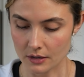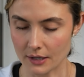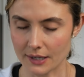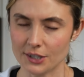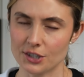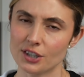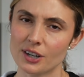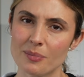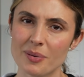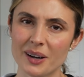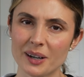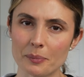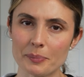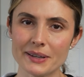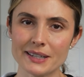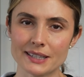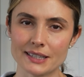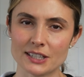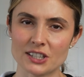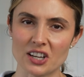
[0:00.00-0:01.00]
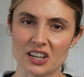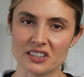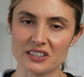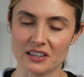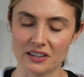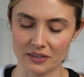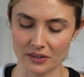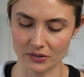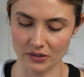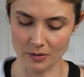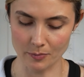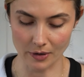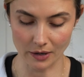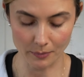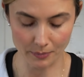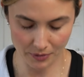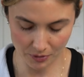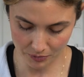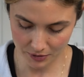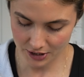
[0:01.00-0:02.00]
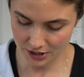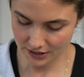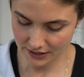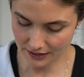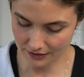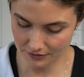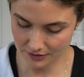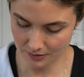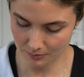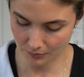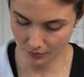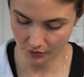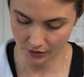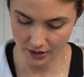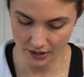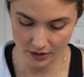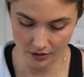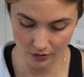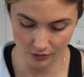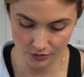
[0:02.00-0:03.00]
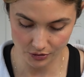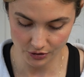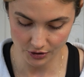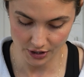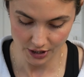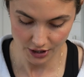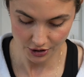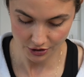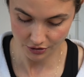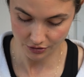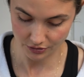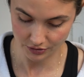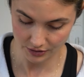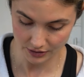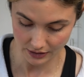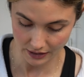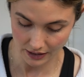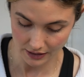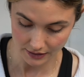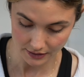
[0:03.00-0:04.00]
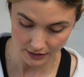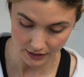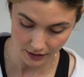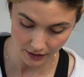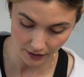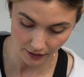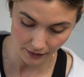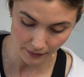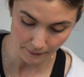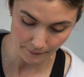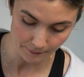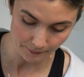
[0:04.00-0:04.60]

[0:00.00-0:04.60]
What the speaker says: I should have bought a pizza sauce now that I think about it, but we just have some Prego traditional sauce here.